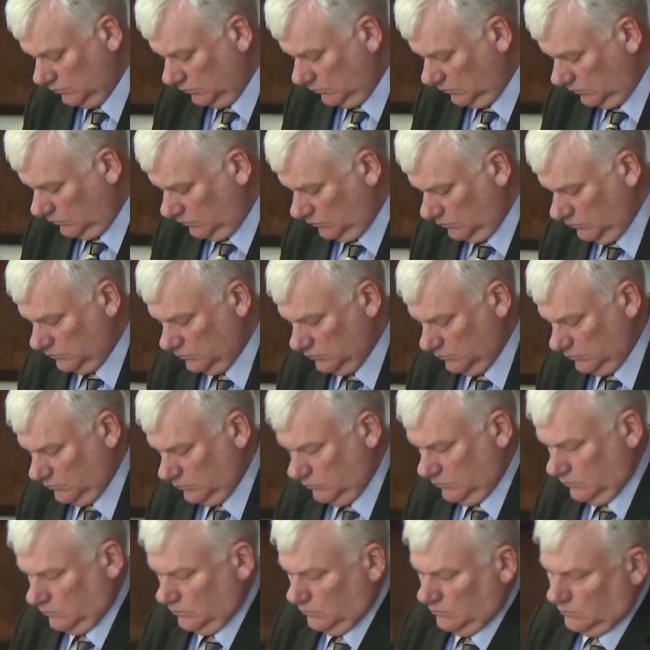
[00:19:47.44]

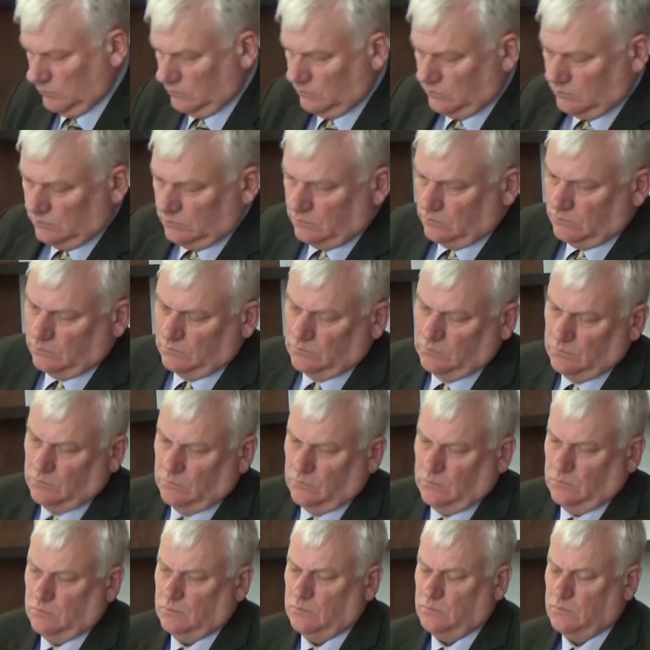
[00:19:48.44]

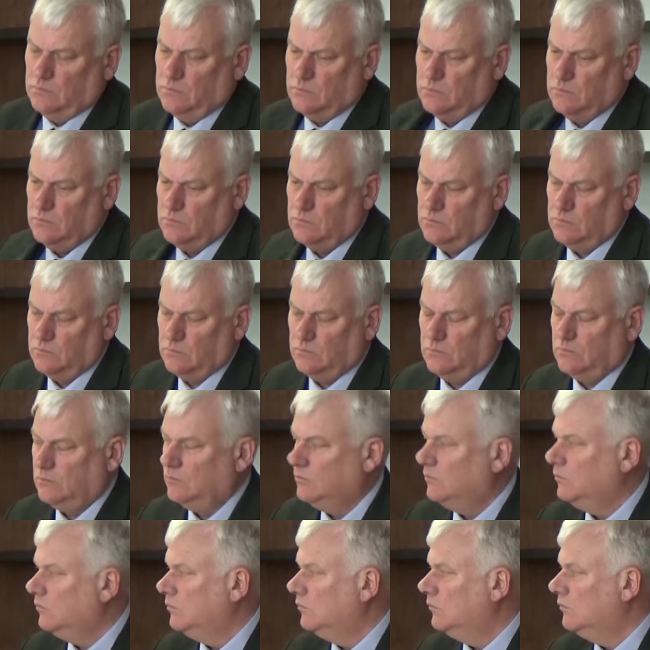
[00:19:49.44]

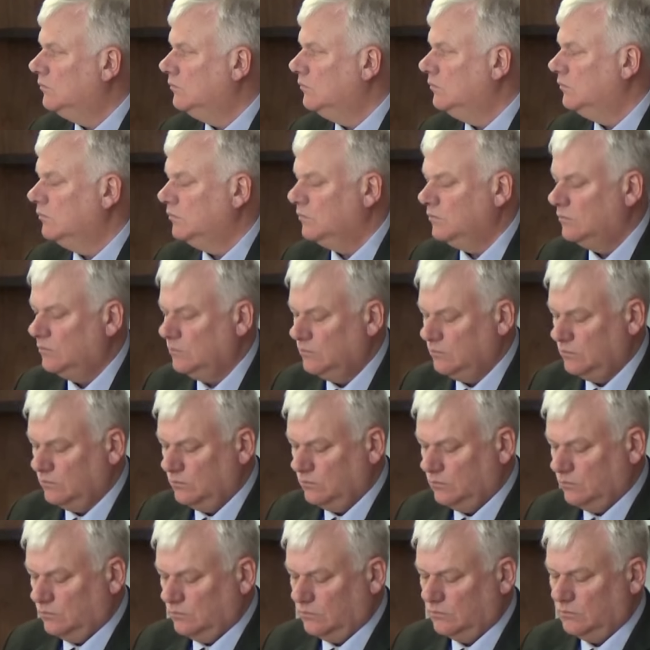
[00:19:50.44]

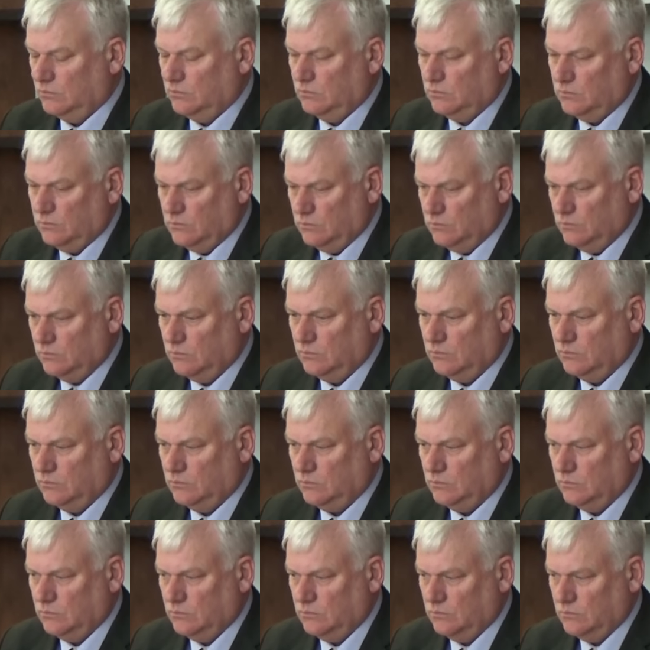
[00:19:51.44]

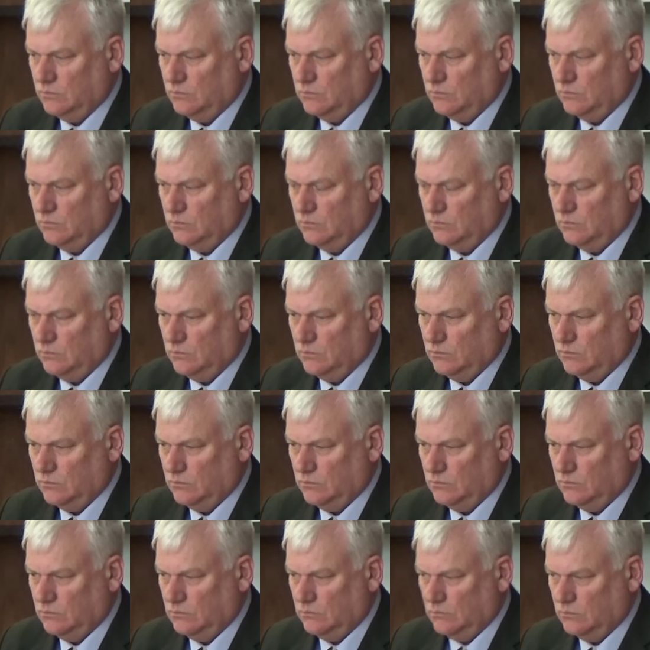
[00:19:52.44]

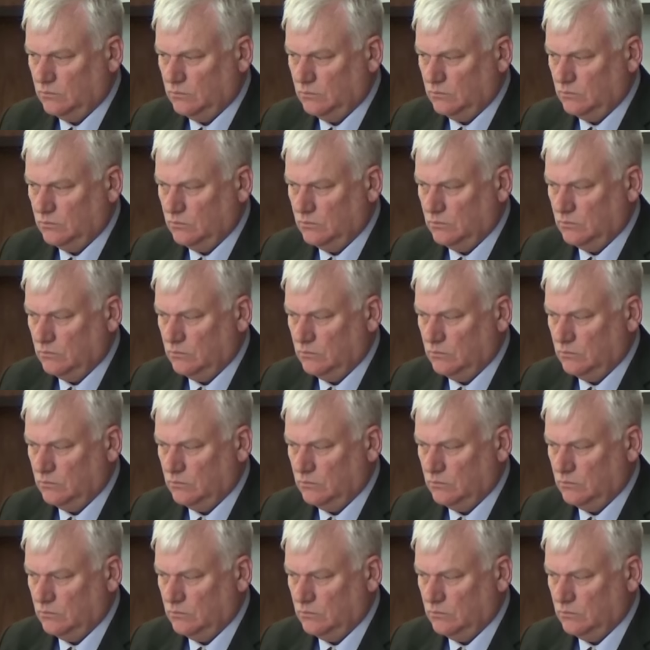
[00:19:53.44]
(not speaking)